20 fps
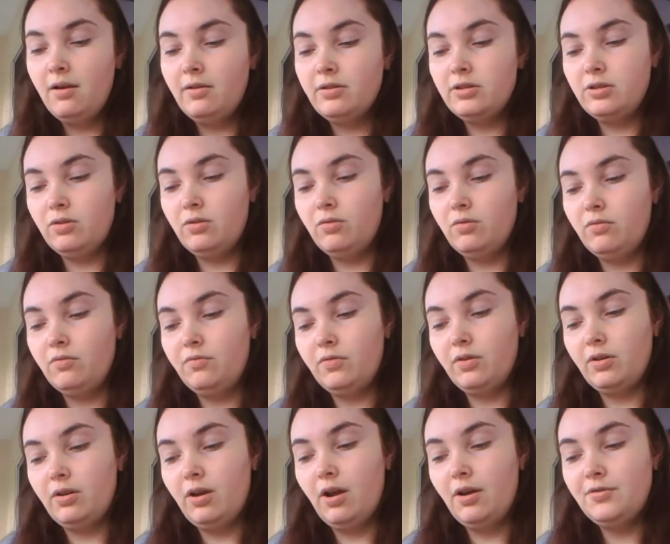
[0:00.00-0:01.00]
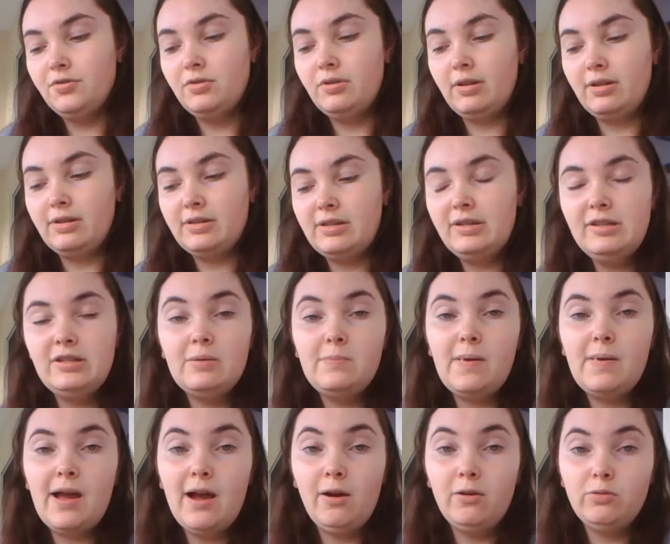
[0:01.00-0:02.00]
so for 160
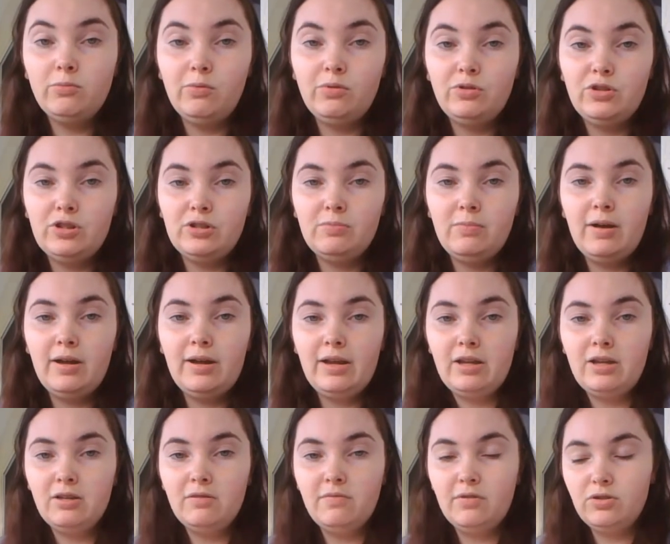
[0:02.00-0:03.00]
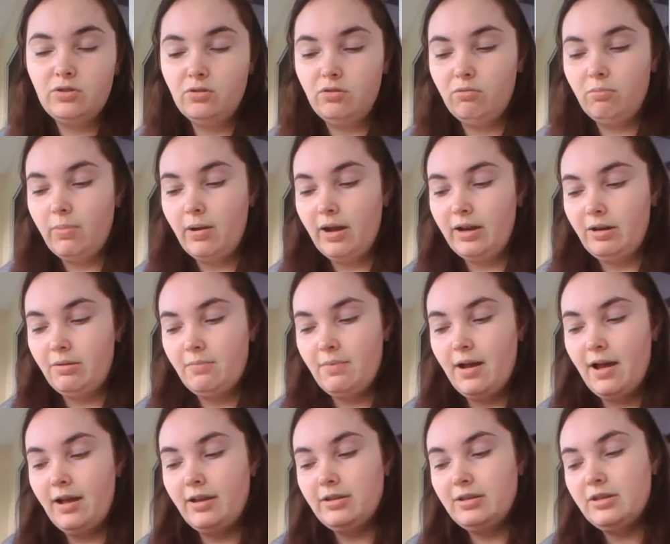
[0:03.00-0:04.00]
pounds, which is my individual body
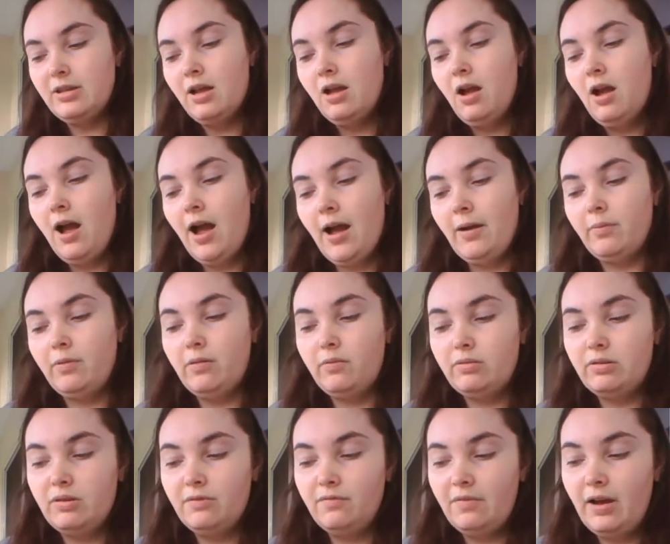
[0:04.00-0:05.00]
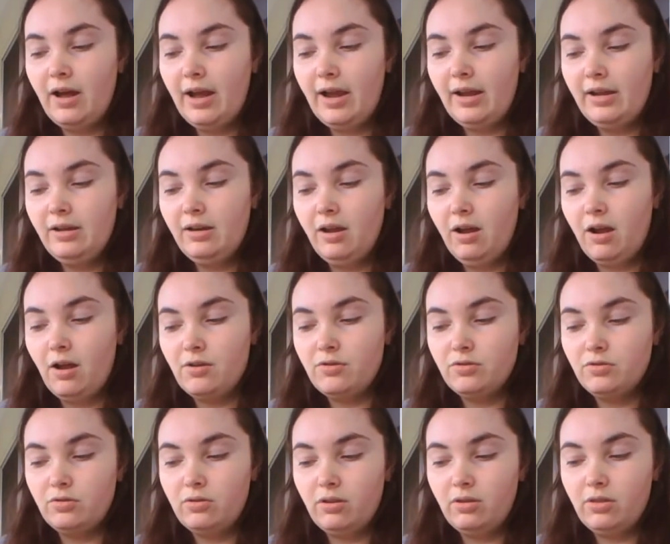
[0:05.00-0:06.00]
mass, we would divide
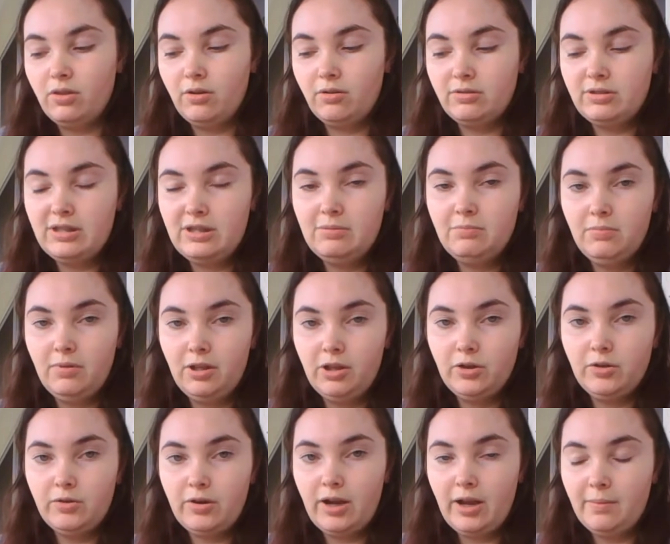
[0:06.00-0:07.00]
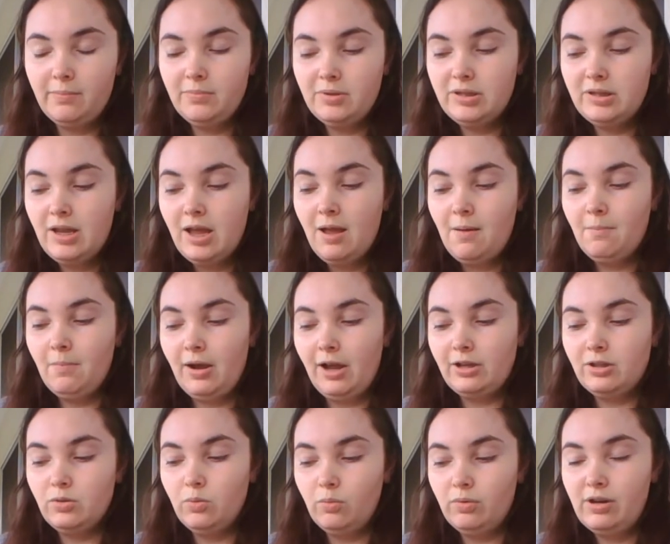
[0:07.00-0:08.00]
113 milligrams
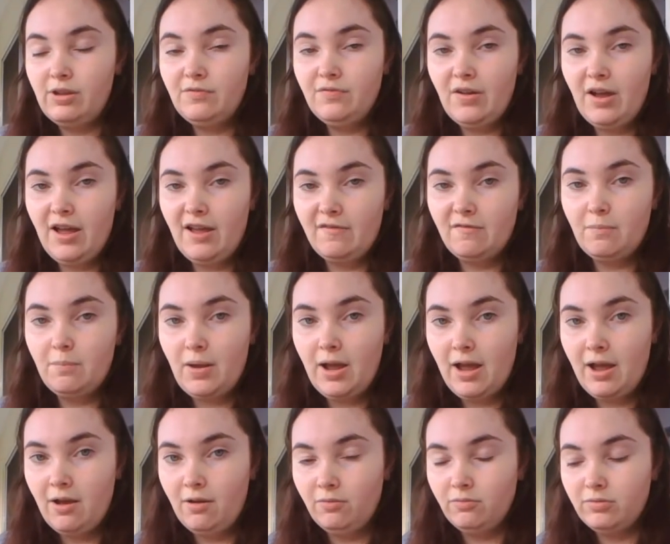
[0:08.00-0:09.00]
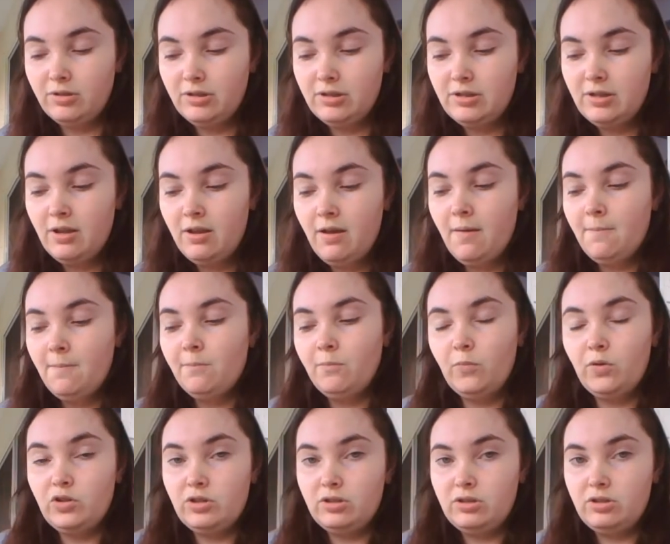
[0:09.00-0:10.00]
by 25 pounds,
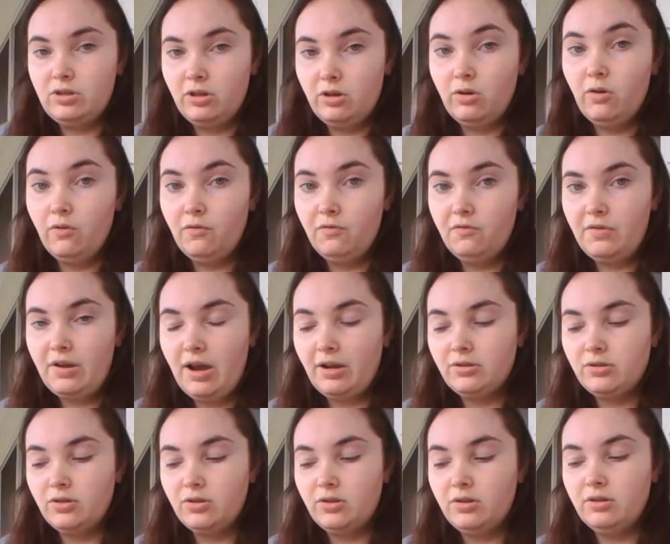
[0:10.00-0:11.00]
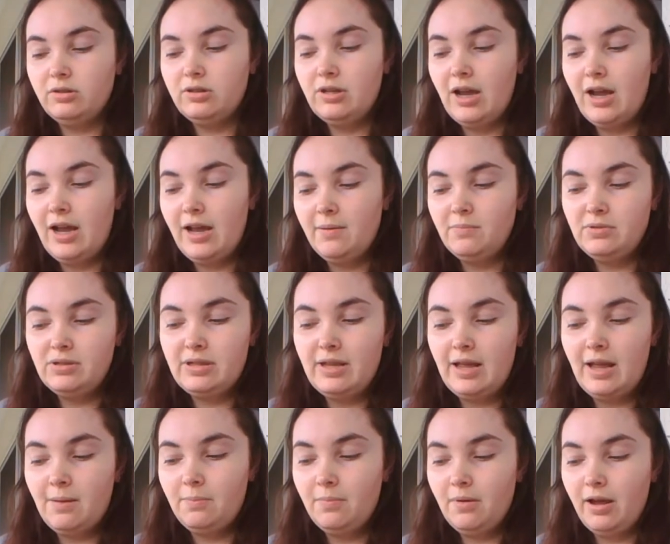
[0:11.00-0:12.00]
which is the known factor, times
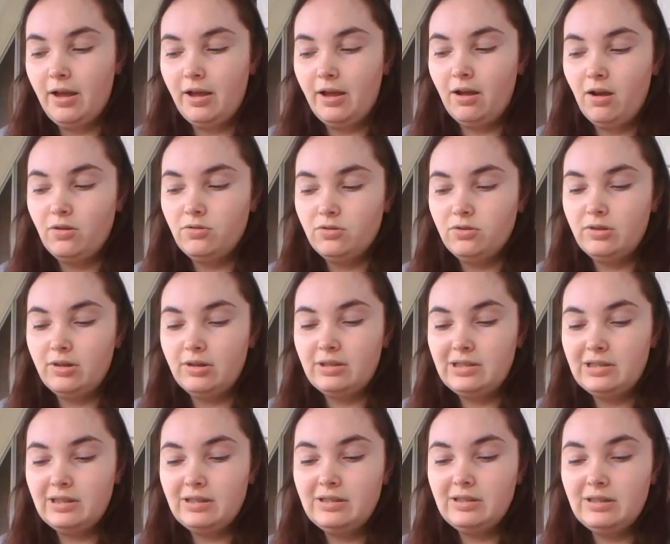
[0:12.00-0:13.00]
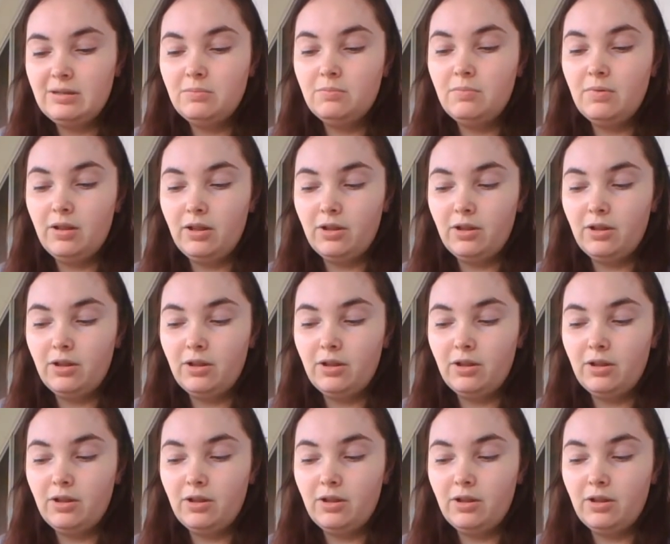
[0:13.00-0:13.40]
that by 160